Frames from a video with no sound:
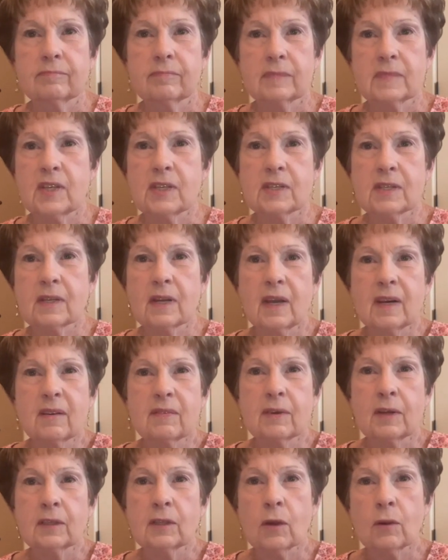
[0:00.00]
just kind of
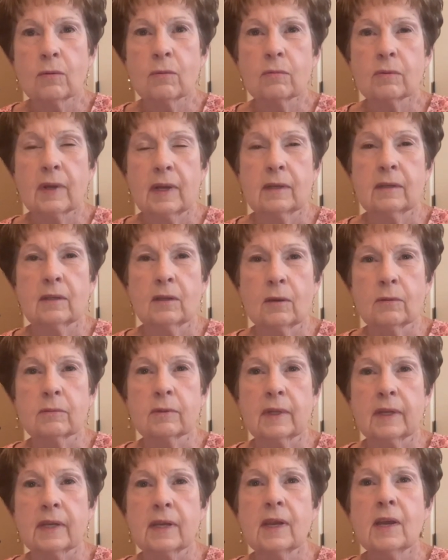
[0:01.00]
alone and
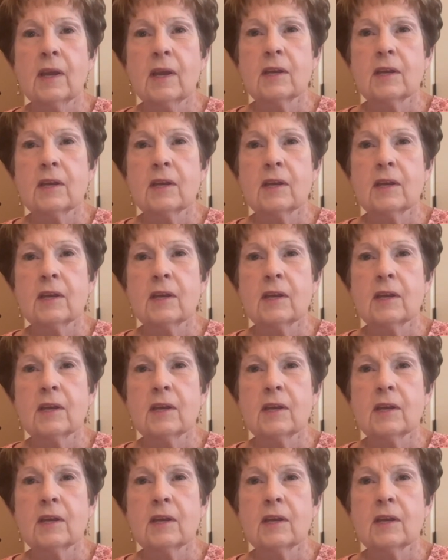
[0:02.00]
lonely.